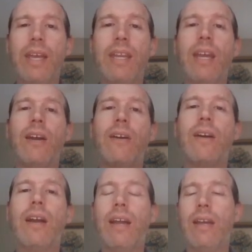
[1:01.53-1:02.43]
and heir
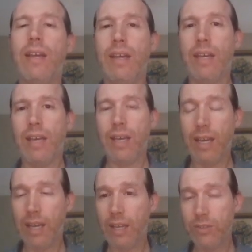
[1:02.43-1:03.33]

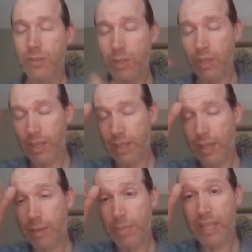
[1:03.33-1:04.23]
uh, to
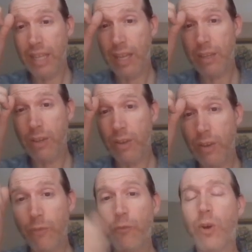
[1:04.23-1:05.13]
the uh, bin Laden
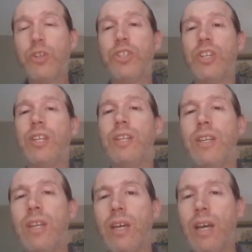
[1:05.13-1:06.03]

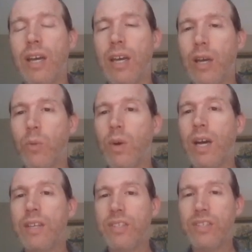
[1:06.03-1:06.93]
fortune, uh,
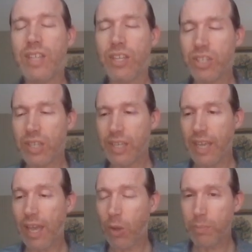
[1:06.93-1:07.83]
was essentially
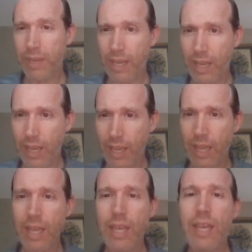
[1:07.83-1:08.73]
helping
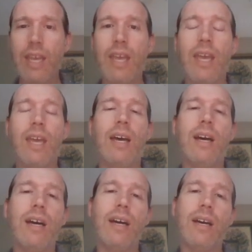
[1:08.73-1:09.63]

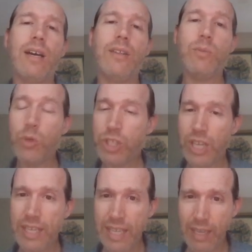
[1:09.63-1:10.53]
uh, the
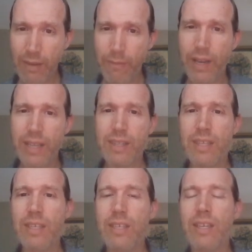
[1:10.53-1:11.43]
Mujahideen fight
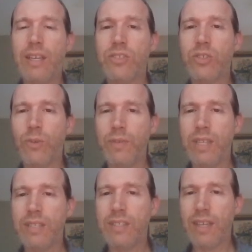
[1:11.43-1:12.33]
the uh,
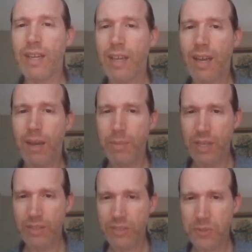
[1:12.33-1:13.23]
Soviet
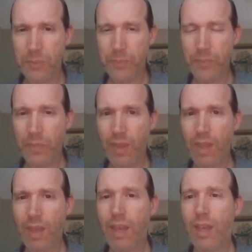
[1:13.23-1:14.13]
communists.
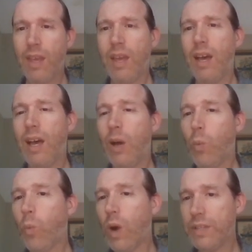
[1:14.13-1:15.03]
Uh,
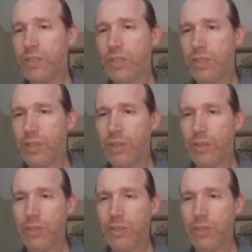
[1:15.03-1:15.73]
once the